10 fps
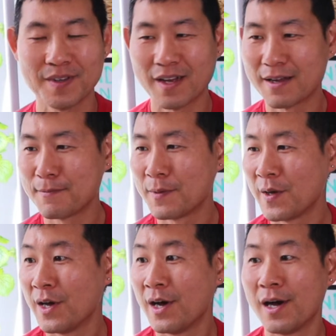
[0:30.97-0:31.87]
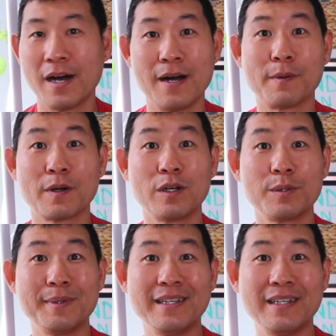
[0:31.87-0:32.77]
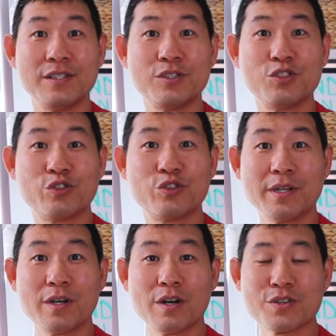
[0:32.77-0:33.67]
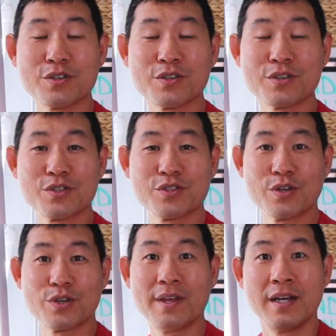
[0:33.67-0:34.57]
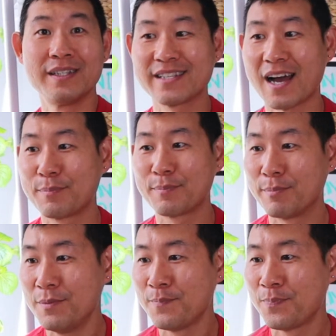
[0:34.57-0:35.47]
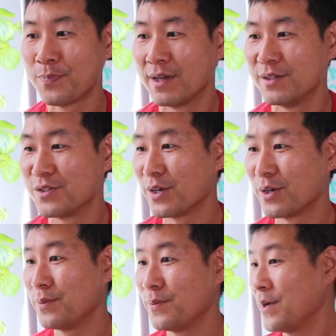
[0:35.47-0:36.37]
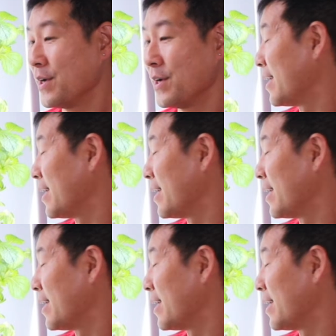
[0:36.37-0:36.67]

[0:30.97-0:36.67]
We're going to be streaming also with TikTok people. And so it's going to